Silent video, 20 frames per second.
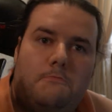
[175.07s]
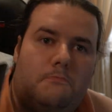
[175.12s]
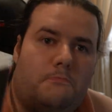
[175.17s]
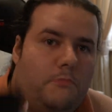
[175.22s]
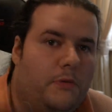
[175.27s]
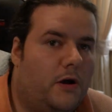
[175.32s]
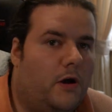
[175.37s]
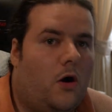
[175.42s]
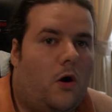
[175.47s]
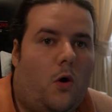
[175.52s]

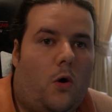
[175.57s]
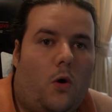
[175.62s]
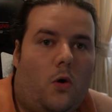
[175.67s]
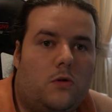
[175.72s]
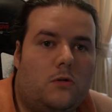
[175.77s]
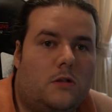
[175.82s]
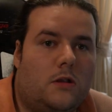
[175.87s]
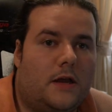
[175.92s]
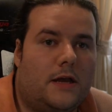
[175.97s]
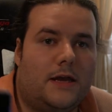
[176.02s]
but
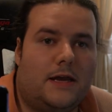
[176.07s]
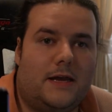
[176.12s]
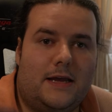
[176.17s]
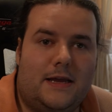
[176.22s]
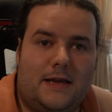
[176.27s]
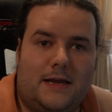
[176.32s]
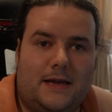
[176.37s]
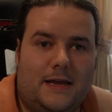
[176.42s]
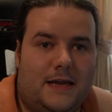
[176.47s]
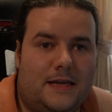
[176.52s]
all
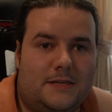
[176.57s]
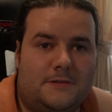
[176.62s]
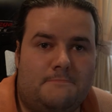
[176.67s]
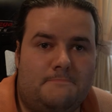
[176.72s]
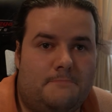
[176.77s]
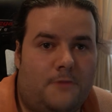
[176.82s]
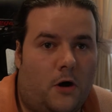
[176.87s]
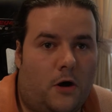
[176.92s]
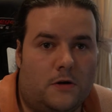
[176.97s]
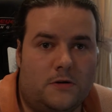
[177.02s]
is
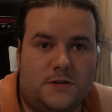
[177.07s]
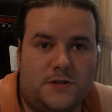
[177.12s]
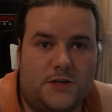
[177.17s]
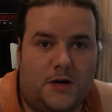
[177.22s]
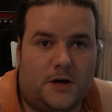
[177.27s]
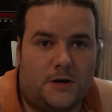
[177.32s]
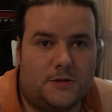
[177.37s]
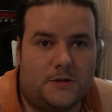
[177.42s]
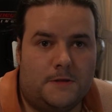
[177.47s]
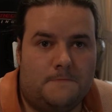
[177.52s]

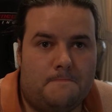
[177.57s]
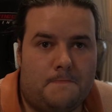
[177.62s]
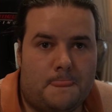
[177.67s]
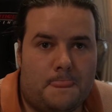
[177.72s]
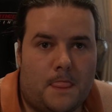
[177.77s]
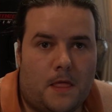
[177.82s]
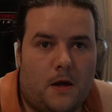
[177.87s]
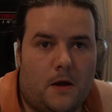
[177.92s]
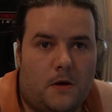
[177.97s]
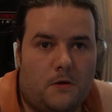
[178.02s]
undone
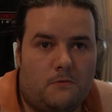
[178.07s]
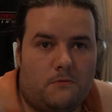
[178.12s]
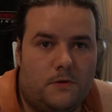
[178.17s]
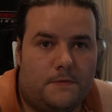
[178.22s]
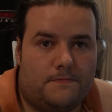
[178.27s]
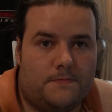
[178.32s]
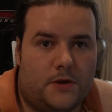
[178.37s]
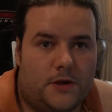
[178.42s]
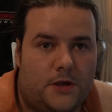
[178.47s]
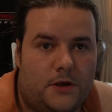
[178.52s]

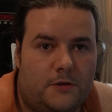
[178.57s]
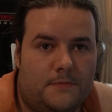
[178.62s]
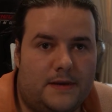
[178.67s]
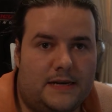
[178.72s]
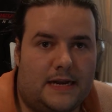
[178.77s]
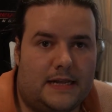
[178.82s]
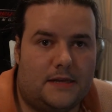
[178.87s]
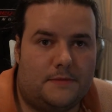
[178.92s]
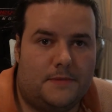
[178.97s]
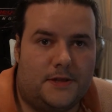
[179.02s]
with the human
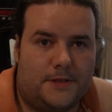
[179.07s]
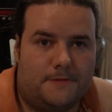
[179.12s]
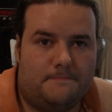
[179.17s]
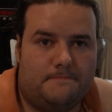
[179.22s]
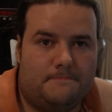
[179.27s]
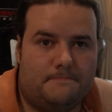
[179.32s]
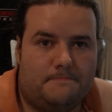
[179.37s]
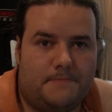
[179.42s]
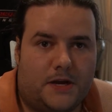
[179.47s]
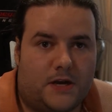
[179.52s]
element,
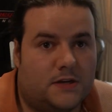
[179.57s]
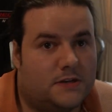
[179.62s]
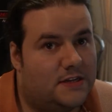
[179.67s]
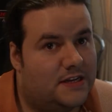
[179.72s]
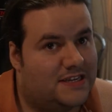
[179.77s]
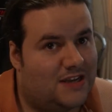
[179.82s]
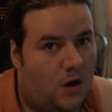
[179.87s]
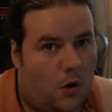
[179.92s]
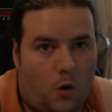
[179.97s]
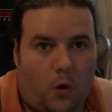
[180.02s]
because
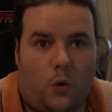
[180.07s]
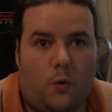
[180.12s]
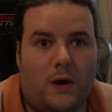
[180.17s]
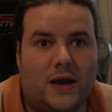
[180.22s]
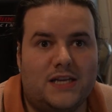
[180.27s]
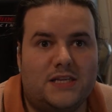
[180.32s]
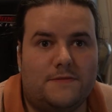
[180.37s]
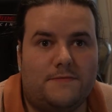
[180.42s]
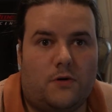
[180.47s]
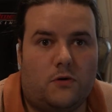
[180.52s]
there's
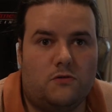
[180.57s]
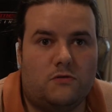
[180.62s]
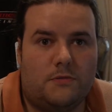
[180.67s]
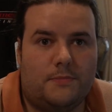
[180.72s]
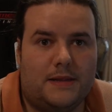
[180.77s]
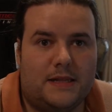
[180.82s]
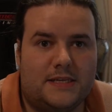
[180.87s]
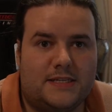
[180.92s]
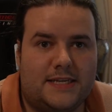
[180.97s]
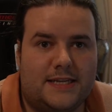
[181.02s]
always a
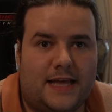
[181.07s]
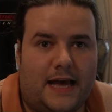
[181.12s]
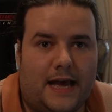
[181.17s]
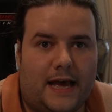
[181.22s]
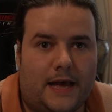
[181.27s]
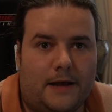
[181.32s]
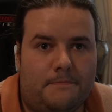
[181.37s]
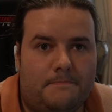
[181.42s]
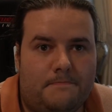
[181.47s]
vulnerability there.